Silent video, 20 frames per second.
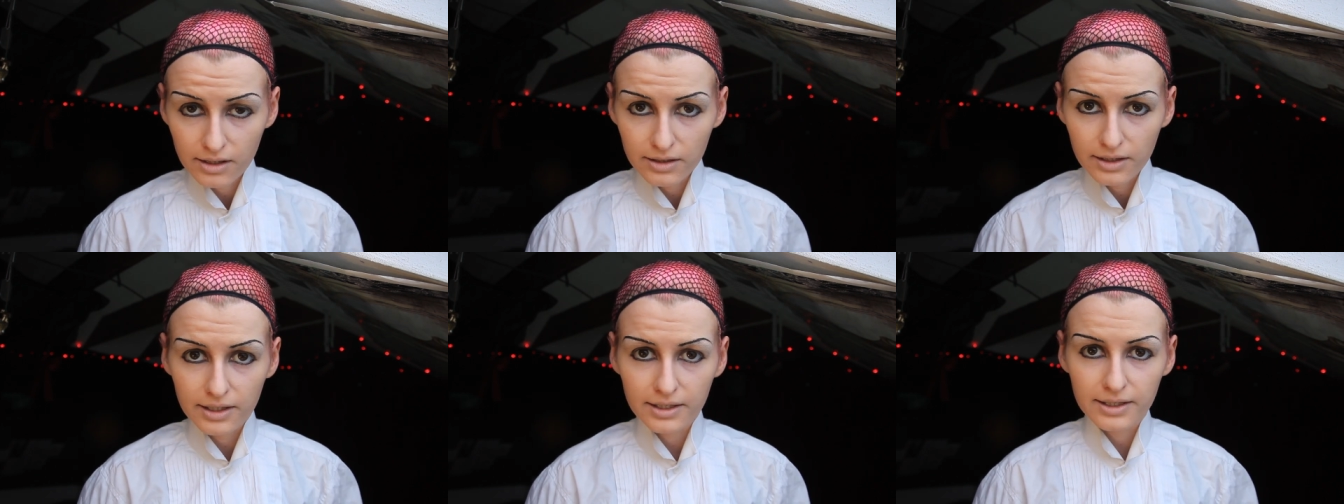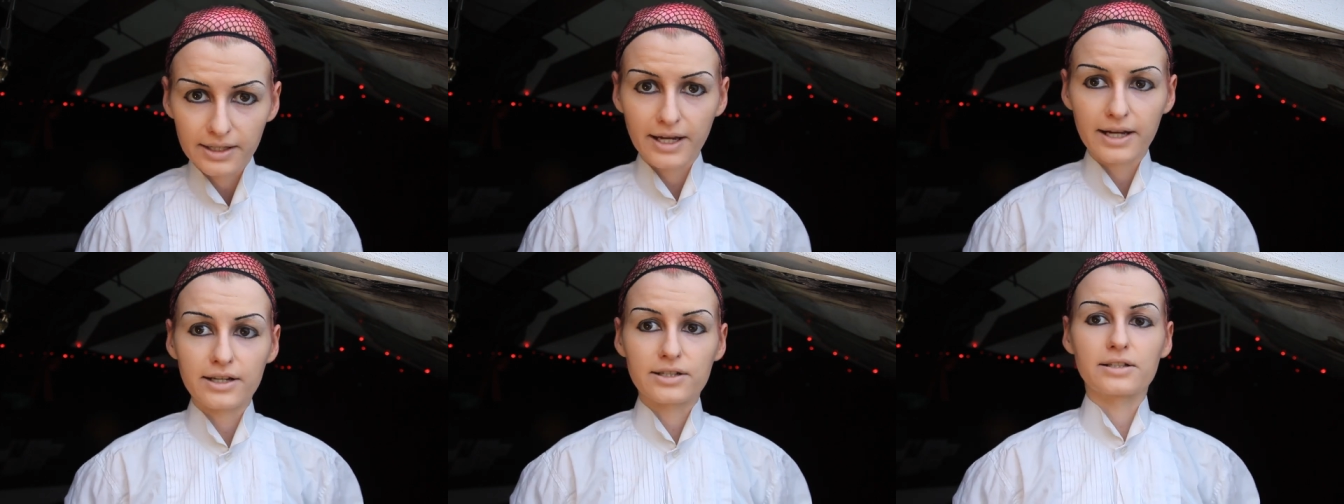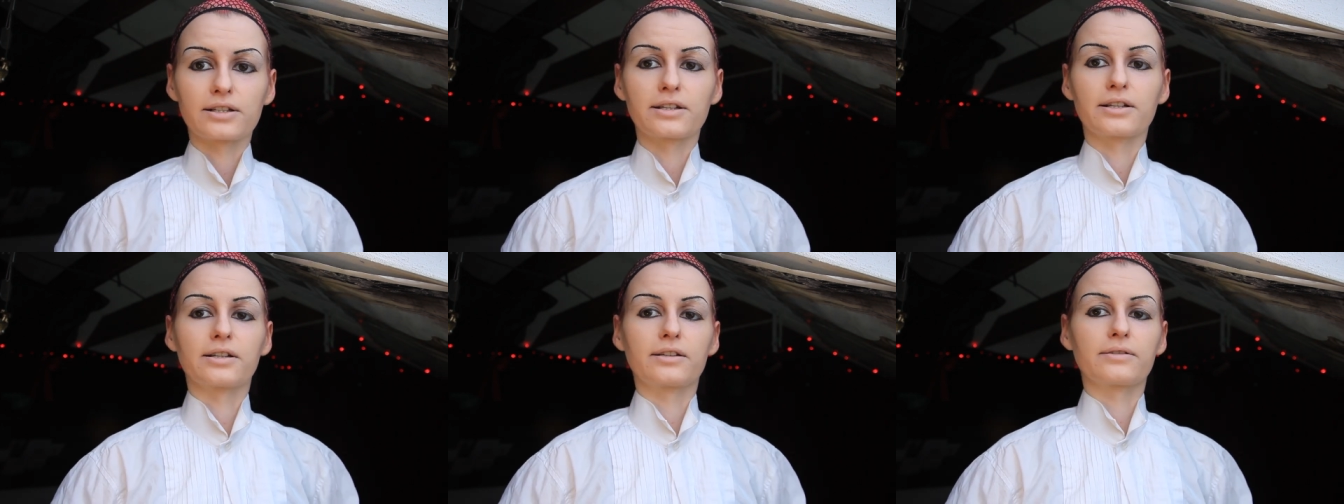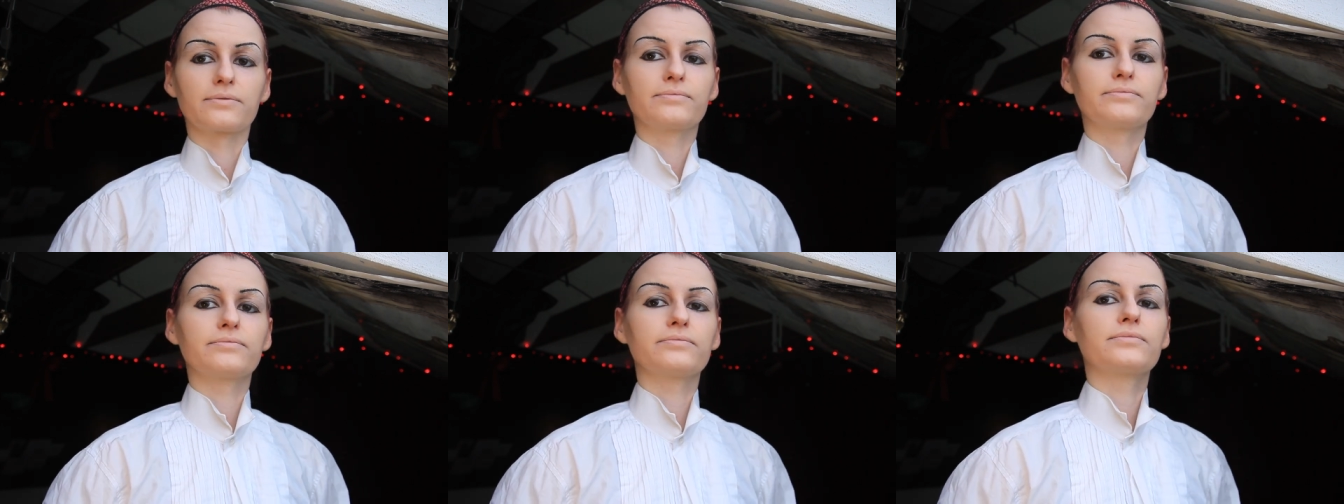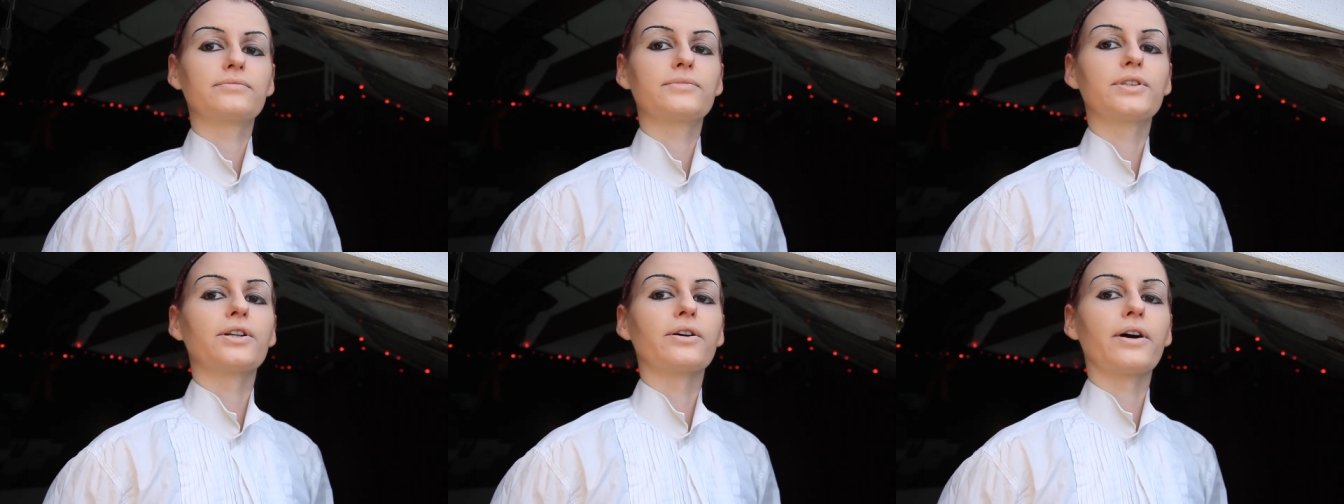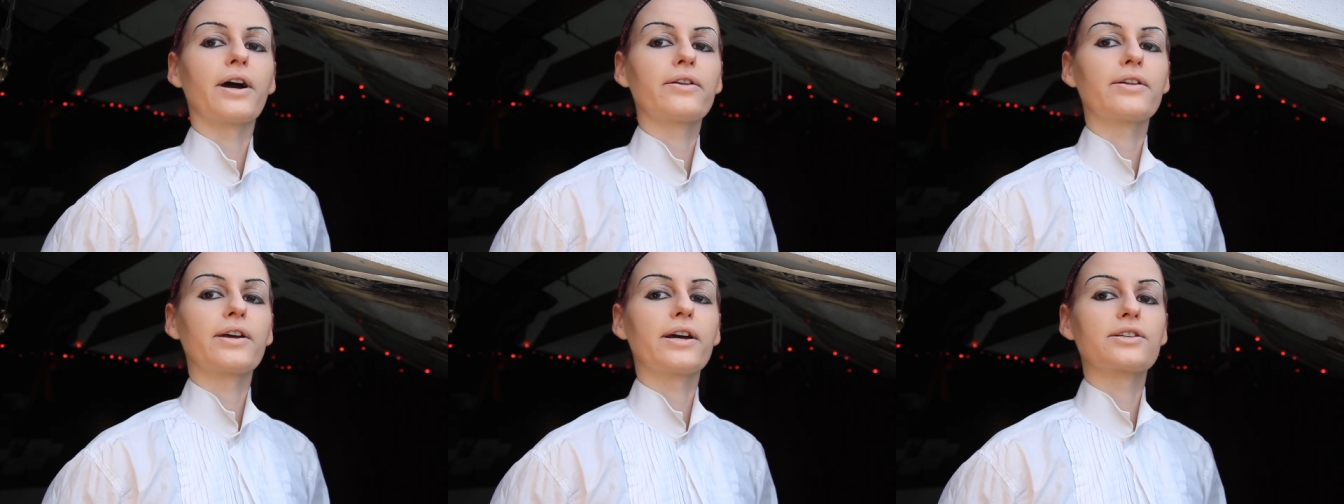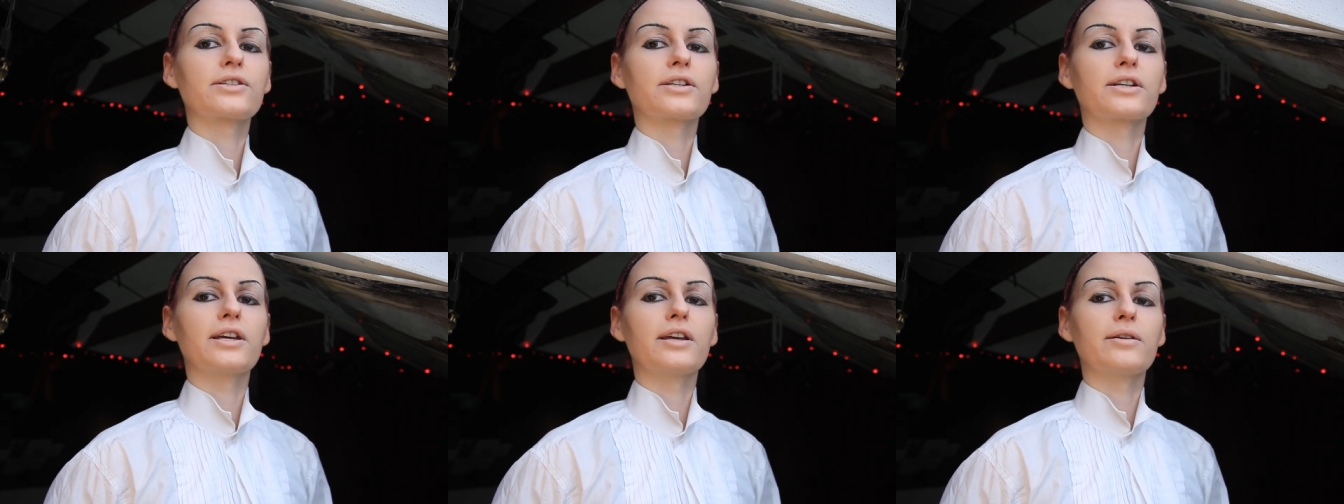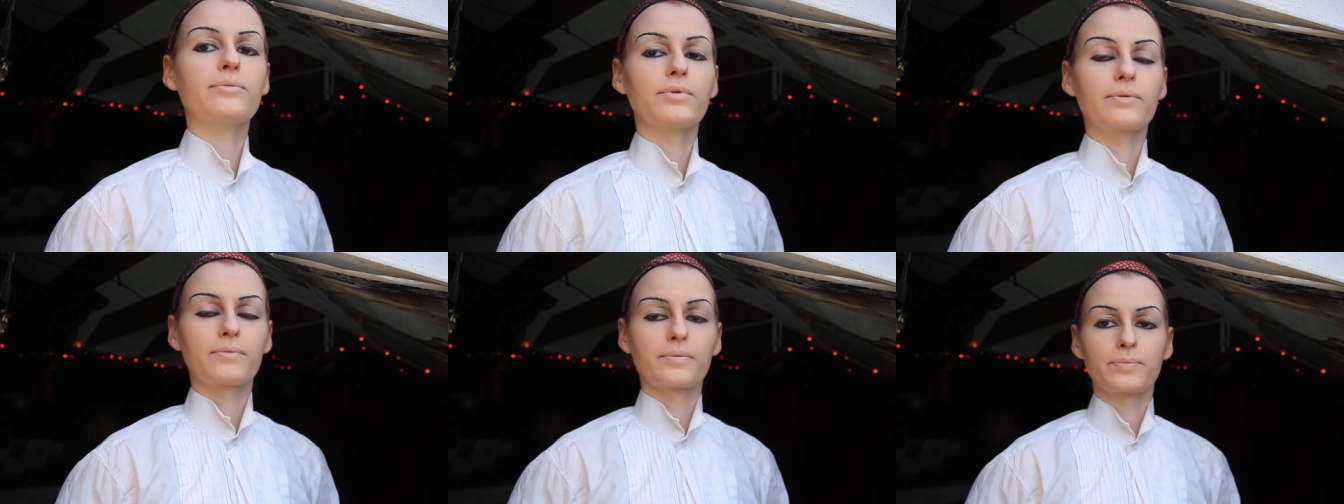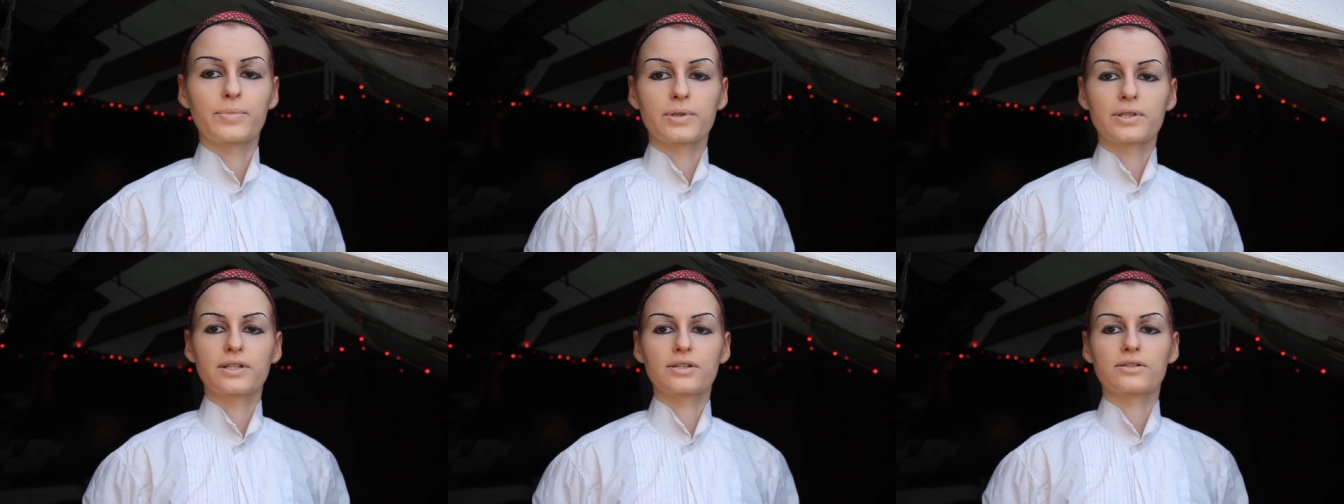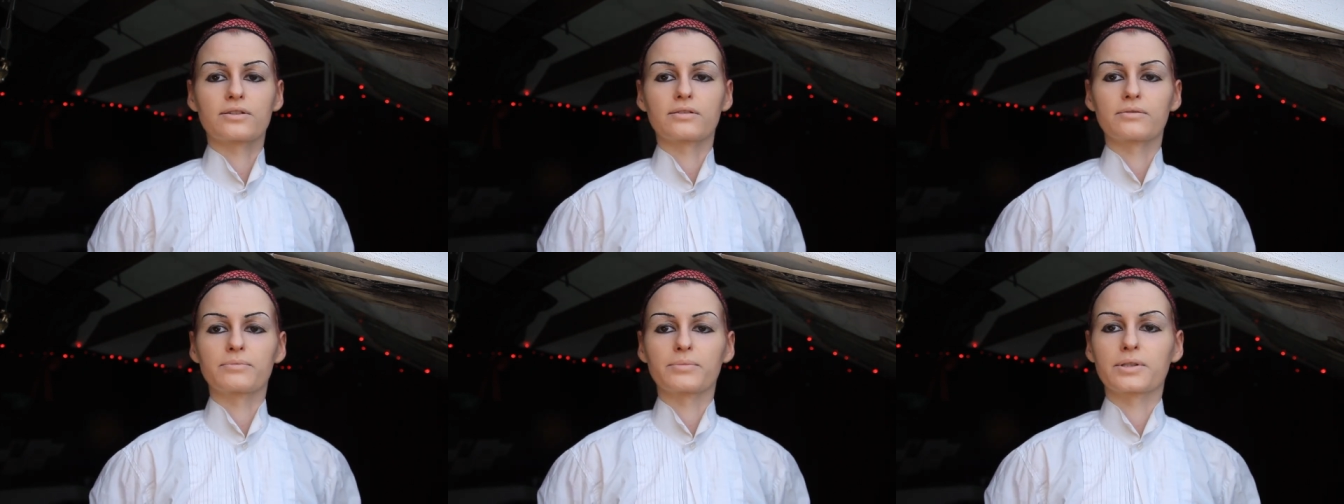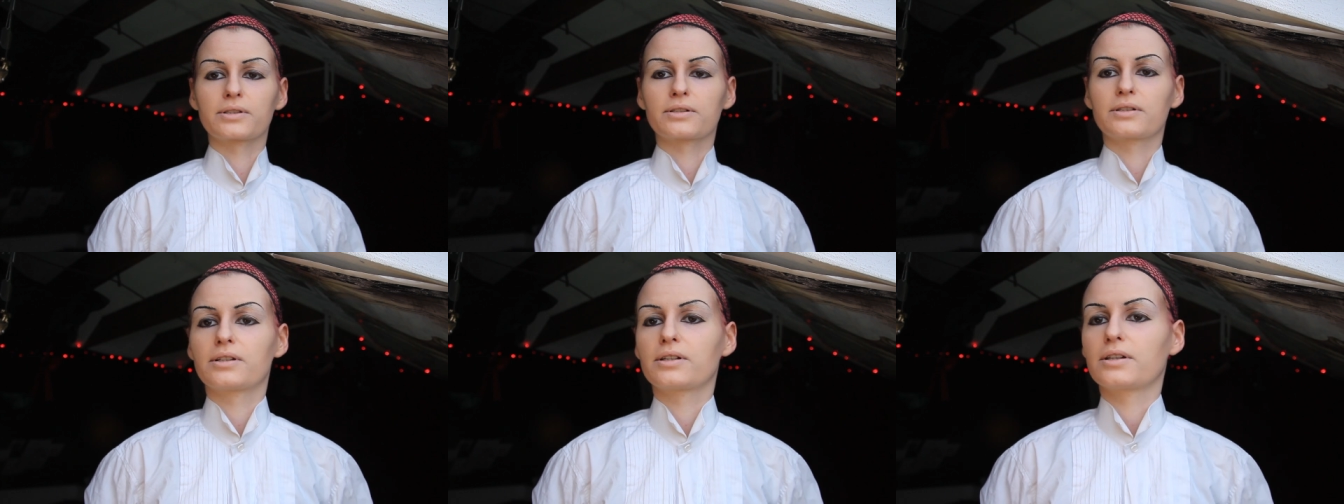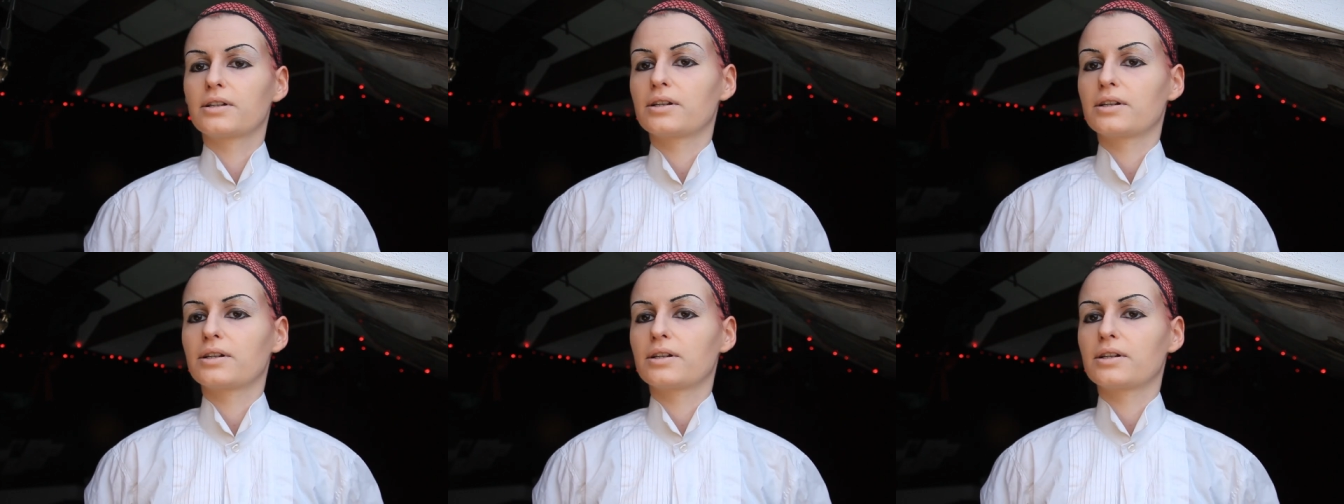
Like they actually, you know, how they actually keep them in position, but